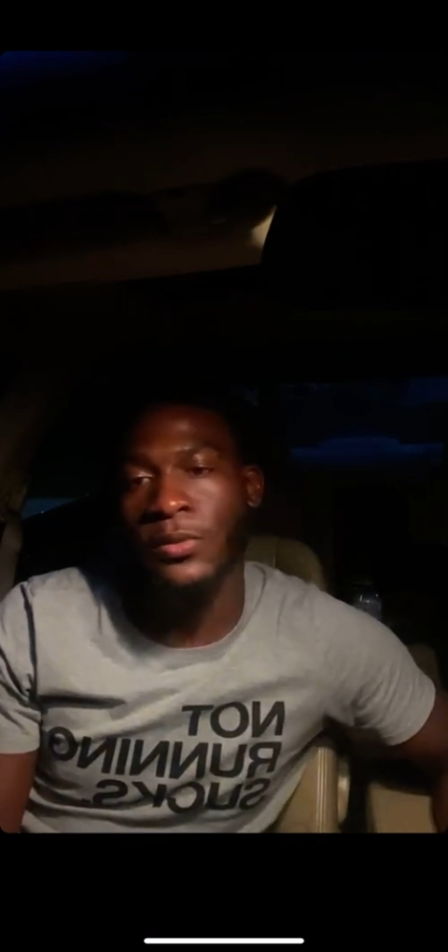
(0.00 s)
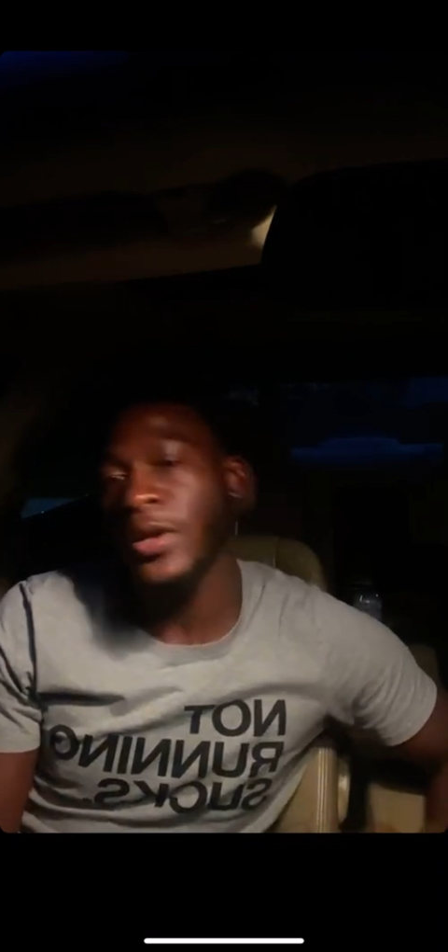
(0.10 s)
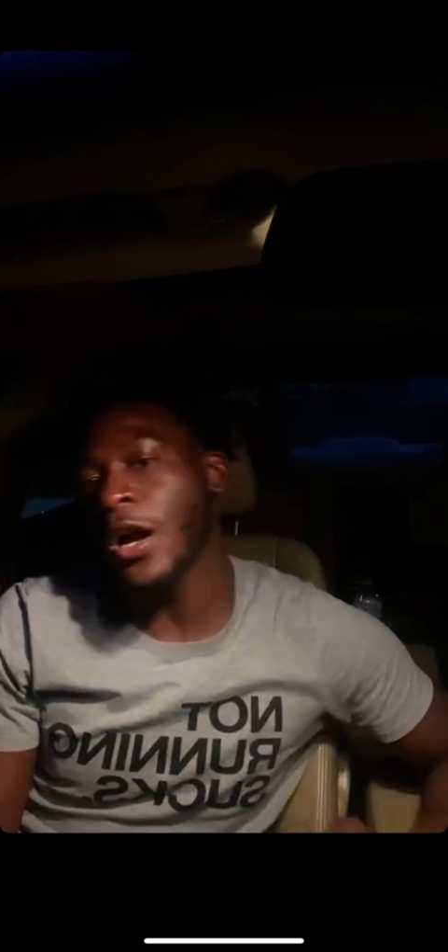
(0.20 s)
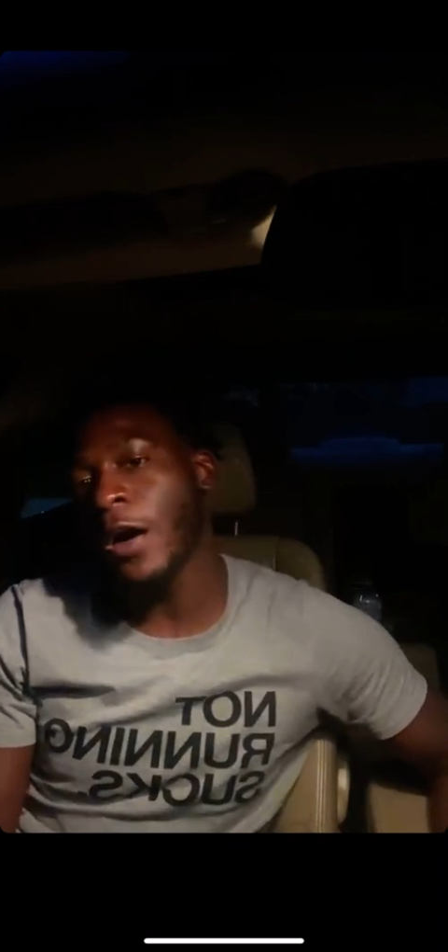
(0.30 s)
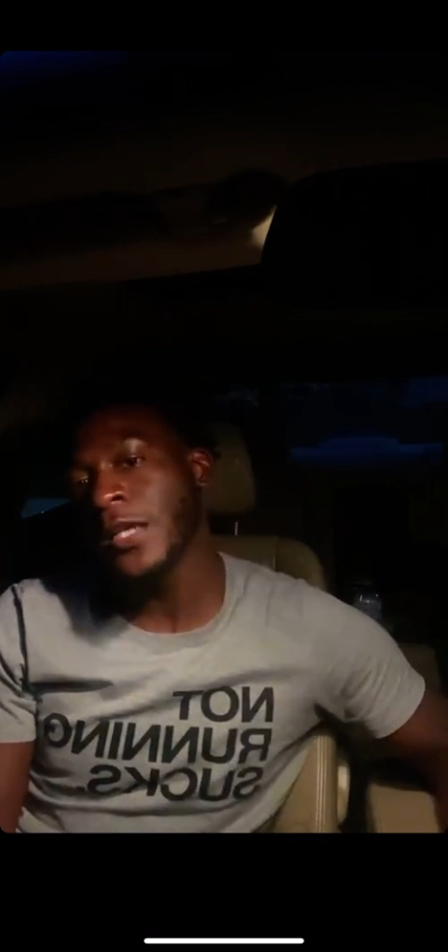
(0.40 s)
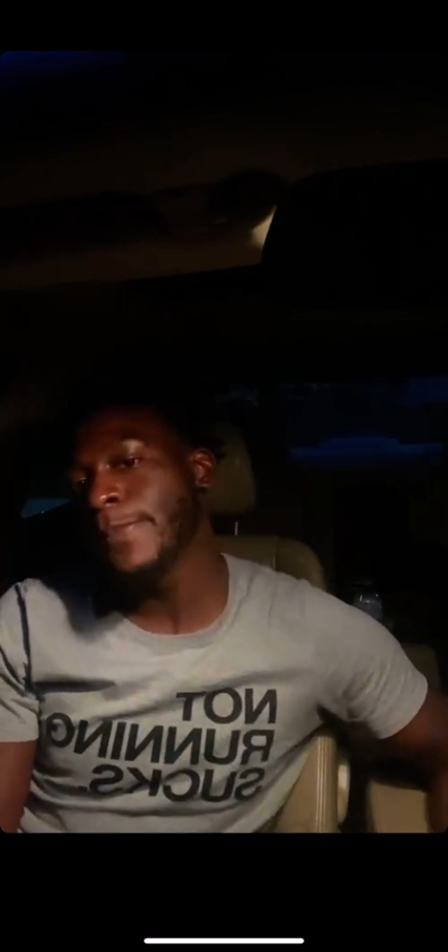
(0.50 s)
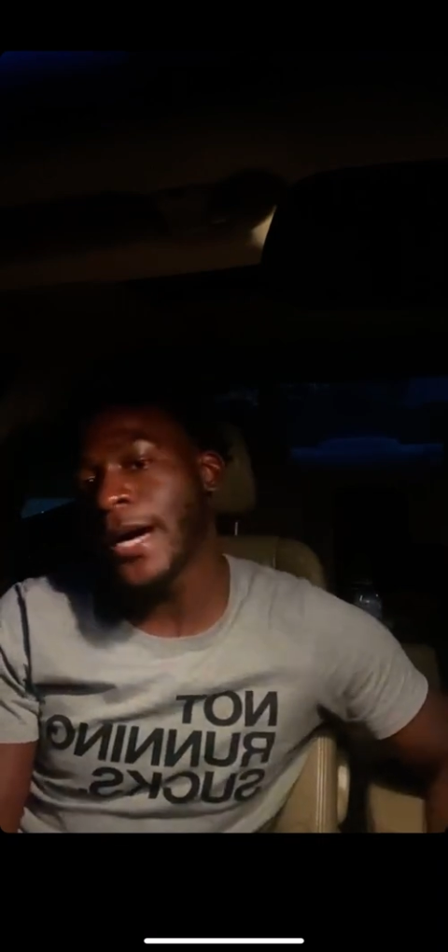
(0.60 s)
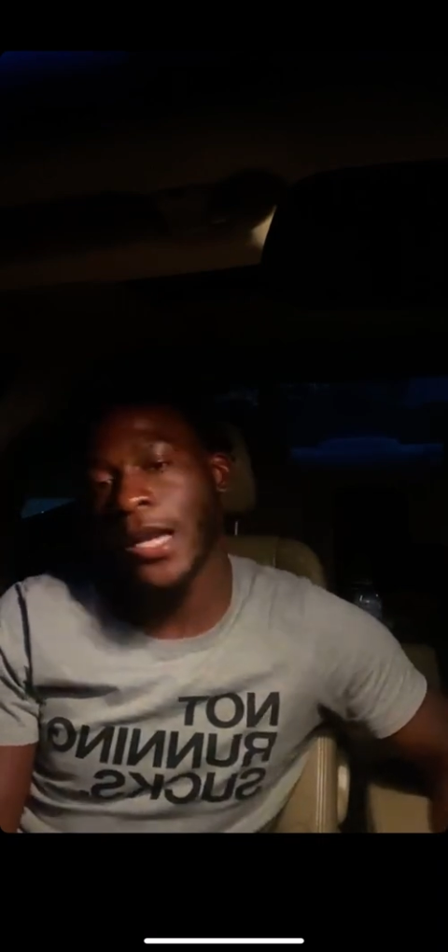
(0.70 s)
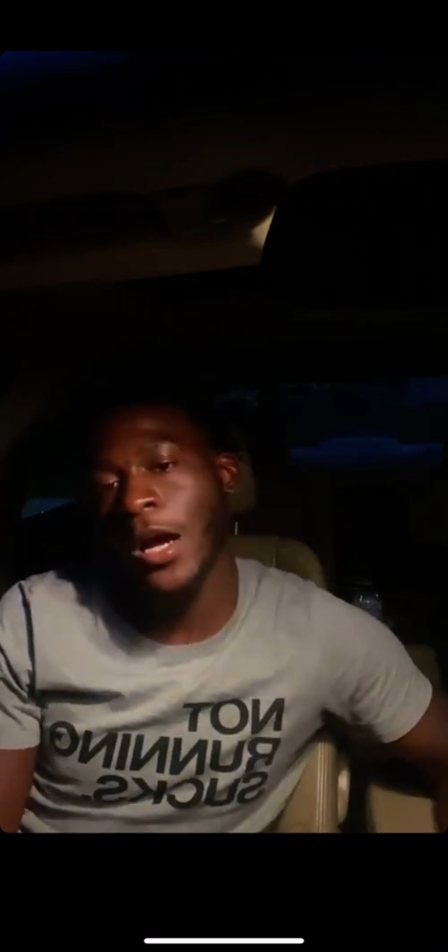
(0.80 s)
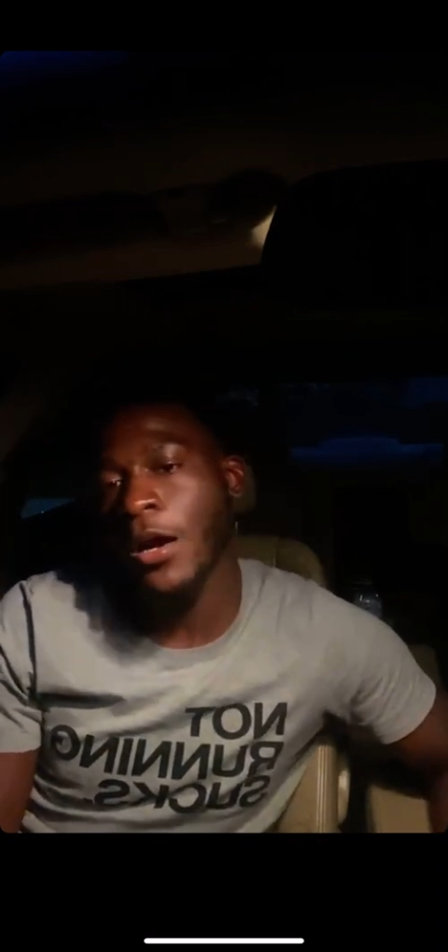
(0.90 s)
We always
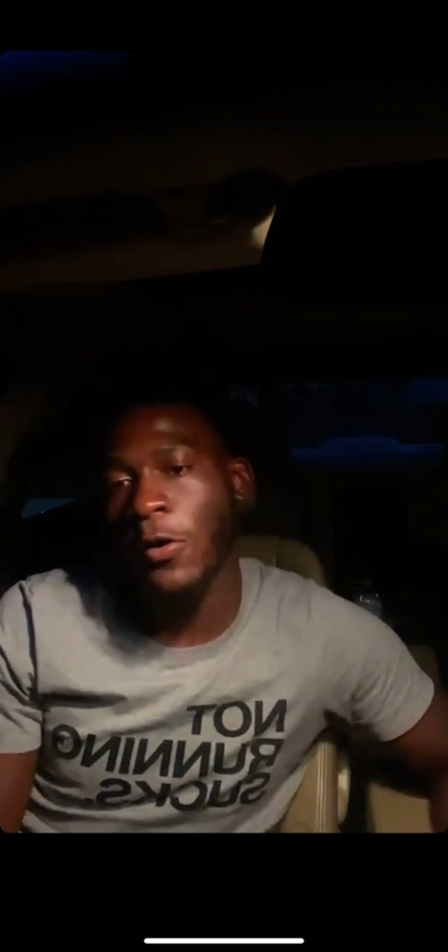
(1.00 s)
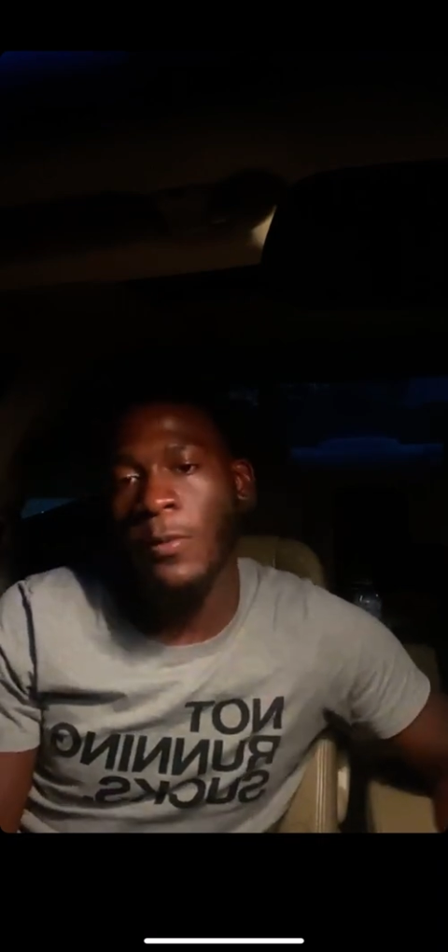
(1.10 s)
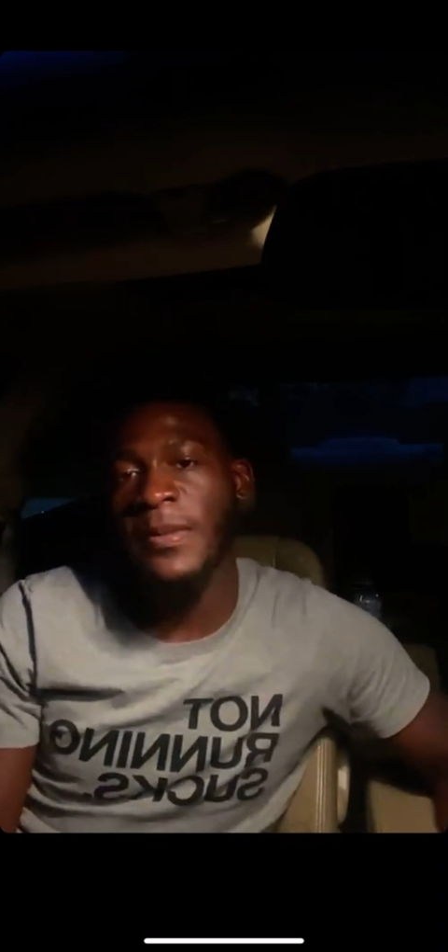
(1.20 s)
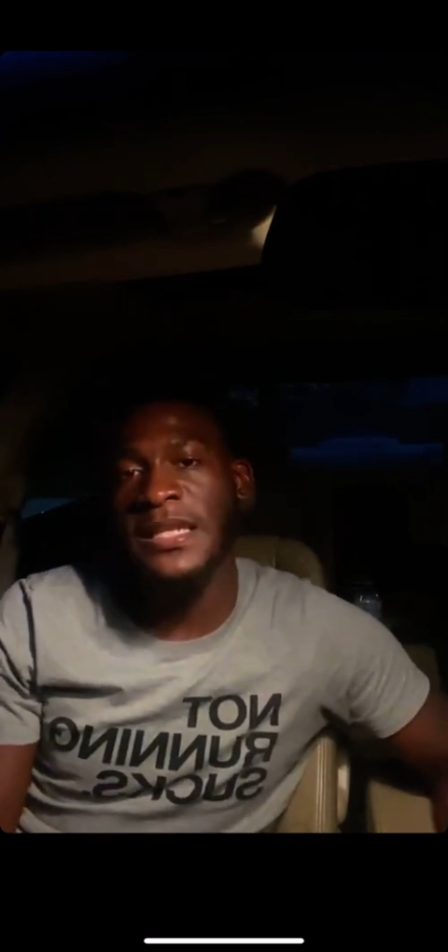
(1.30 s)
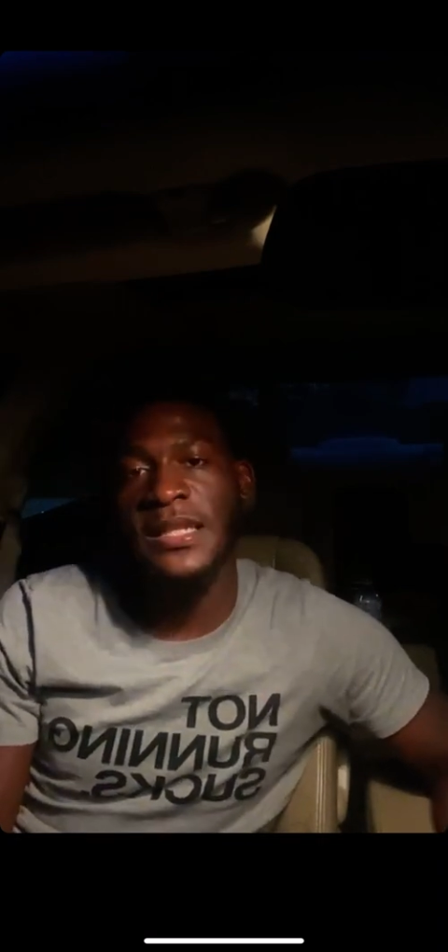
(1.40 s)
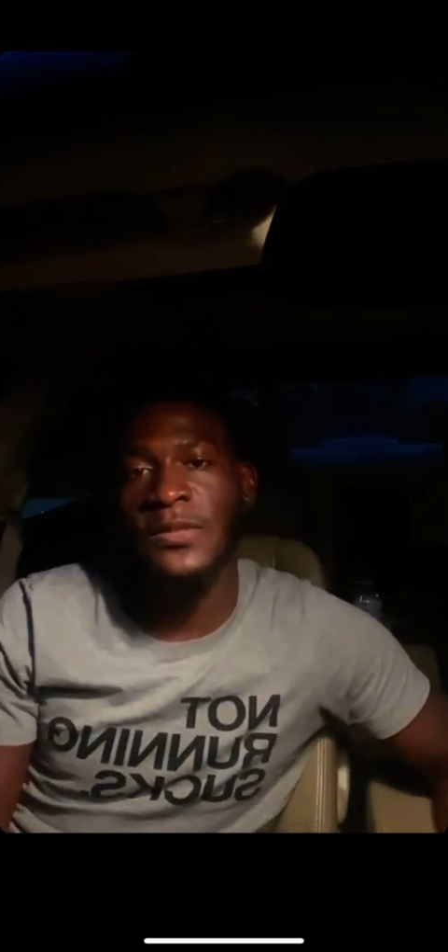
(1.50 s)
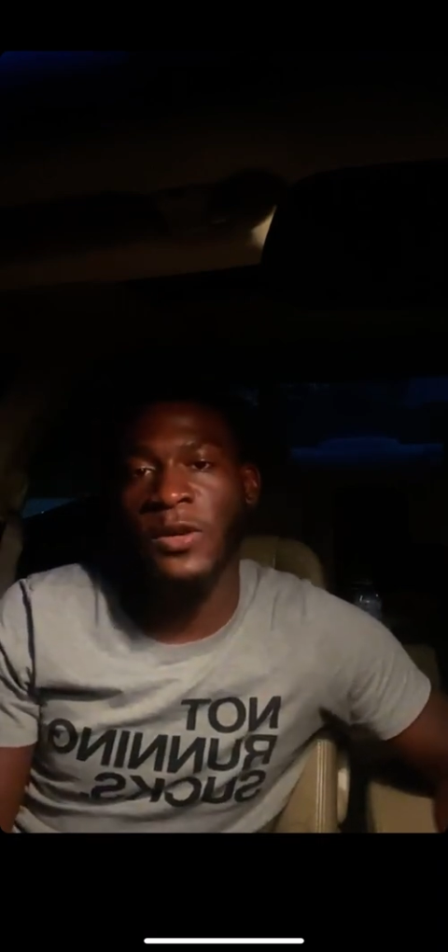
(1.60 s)
minding our own business.